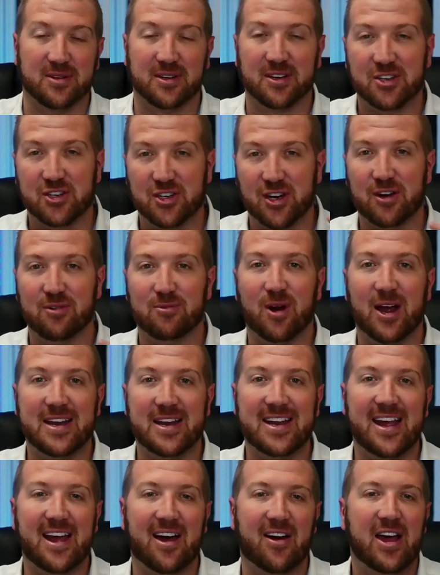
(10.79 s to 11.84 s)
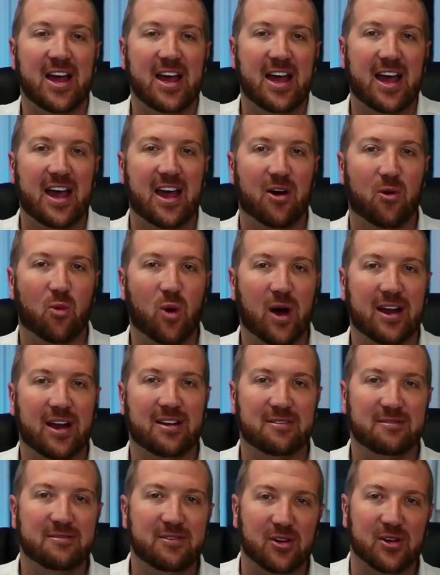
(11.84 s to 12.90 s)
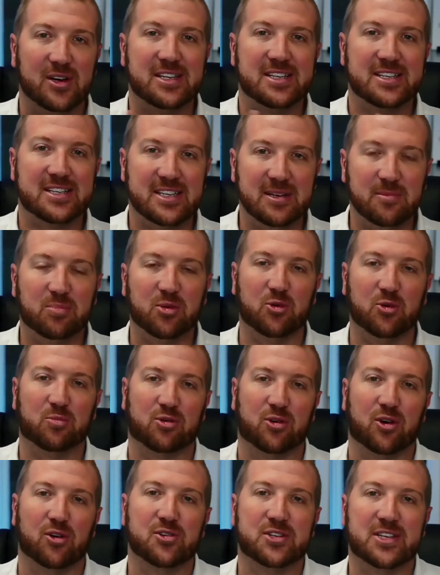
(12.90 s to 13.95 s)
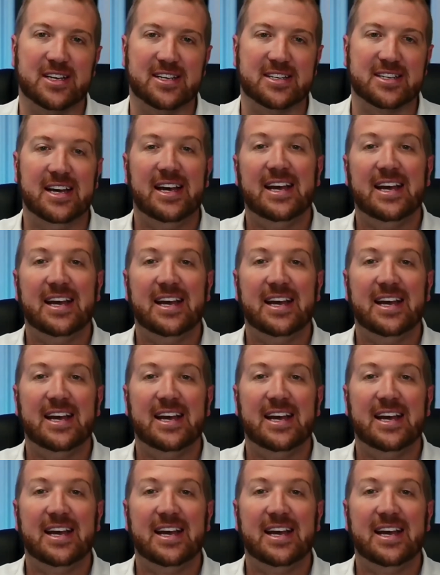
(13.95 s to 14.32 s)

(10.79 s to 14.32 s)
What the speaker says: I'm going to show you right now how one very simple process